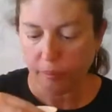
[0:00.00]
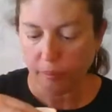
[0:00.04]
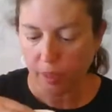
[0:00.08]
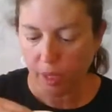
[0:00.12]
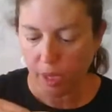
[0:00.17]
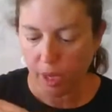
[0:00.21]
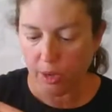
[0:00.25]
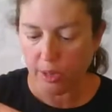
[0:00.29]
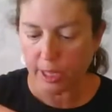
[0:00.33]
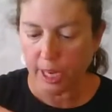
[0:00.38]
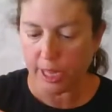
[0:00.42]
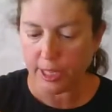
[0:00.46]

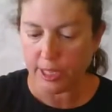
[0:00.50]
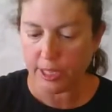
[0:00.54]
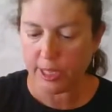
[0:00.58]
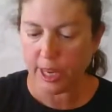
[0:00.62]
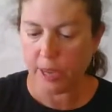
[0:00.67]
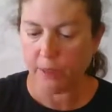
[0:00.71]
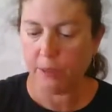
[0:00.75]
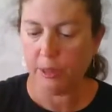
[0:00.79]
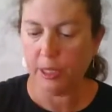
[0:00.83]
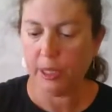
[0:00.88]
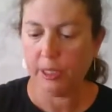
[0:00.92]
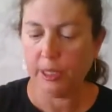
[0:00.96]
Okay, it's
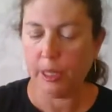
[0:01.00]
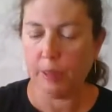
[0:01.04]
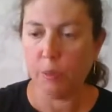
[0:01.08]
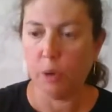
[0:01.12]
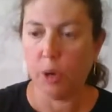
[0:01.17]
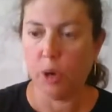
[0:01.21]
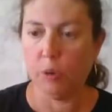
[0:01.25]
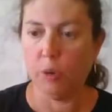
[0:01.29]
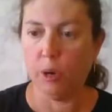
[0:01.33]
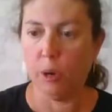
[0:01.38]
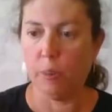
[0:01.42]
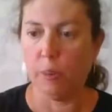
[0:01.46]
definitely
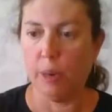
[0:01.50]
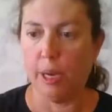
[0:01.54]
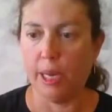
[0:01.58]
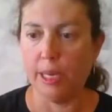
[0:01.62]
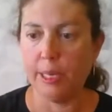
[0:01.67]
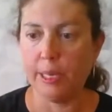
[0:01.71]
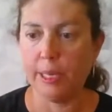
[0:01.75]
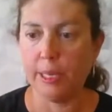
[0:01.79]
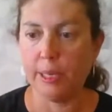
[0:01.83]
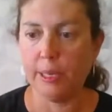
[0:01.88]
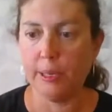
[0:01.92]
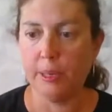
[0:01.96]
more
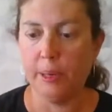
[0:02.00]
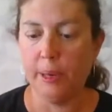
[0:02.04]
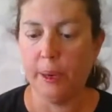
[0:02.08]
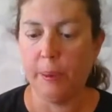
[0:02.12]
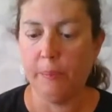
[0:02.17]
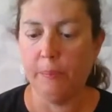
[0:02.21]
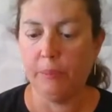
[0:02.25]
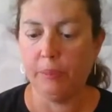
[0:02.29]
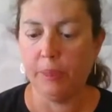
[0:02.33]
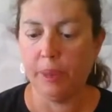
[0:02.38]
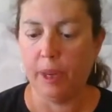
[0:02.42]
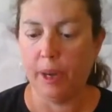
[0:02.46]
robust.
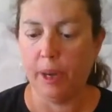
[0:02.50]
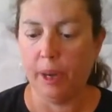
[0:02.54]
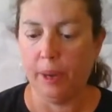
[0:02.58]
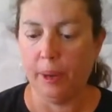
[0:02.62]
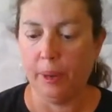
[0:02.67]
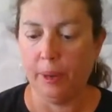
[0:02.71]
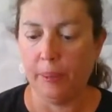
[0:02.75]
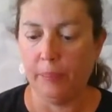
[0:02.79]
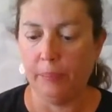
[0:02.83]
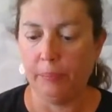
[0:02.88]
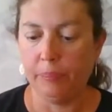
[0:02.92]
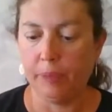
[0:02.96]

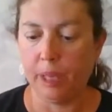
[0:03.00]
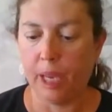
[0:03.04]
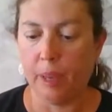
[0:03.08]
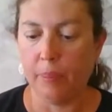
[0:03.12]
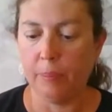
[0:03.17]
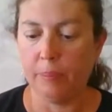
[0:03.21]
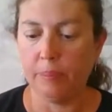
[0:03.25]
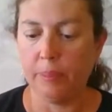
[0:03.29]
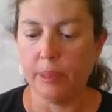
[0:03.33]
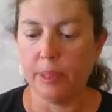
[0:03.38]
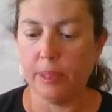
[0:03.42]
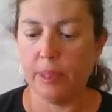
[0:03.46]

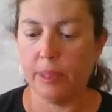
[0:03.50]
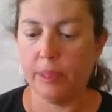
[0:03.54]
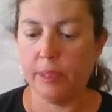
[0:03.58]
I'm